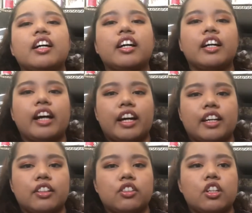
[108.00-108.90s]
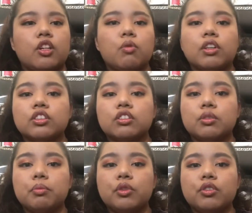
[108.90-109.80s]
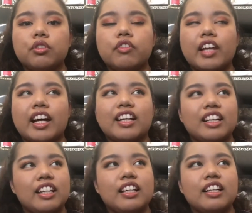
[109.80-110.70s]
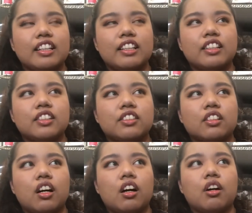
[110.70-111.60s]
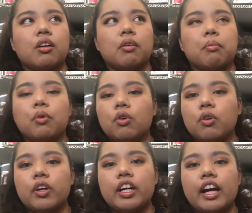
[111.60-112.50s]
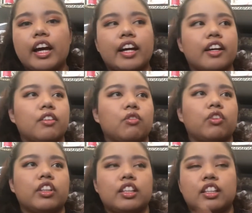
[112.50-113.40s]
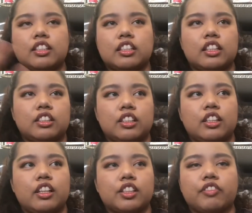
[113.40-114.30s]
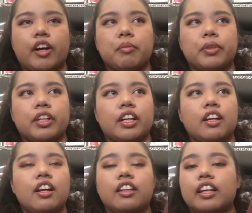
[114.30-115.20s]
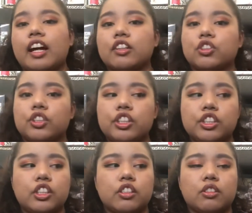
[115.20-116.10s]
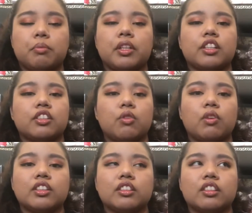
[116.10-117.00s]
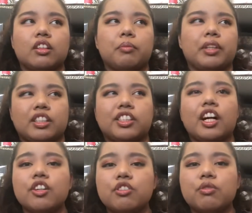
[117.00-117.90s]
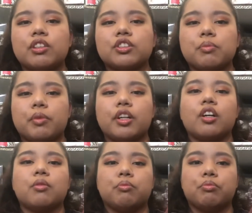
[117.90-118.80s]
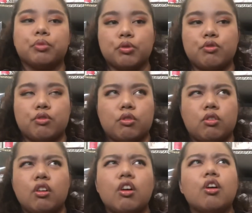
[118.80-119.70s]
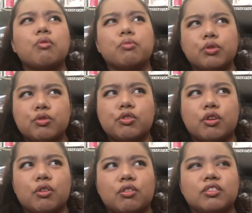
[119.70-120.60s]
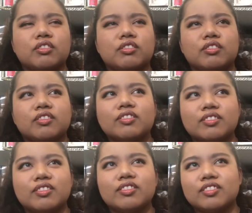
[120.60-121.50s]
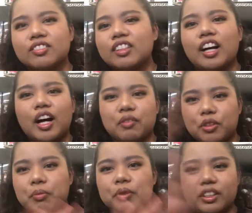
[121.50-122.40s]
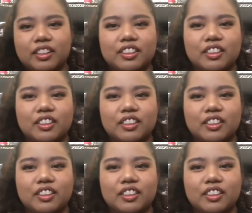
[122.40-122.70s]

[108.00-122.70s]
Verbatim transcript: and he wants to prove that he is a boy, and with his Latinx family they have traditions because he wants because Yadriel wants to be a brujo. brujo. I'm gonna put the